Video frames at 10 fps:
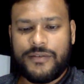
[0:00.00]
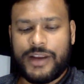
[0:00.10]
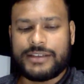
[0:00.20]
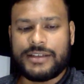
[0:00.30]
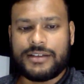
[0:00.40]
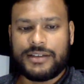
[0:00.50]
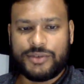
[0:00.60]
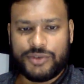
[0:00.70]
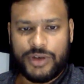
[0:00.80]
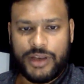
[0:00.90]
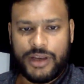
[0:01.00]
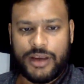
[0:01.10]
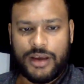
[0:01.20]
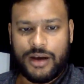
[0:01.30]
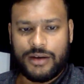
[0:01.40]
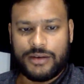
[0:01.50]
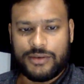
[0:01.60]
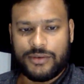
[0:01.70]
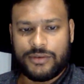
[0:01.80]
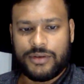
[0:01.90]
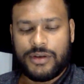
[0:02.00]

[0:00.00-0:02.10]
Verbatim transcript: freshers usually uh, you know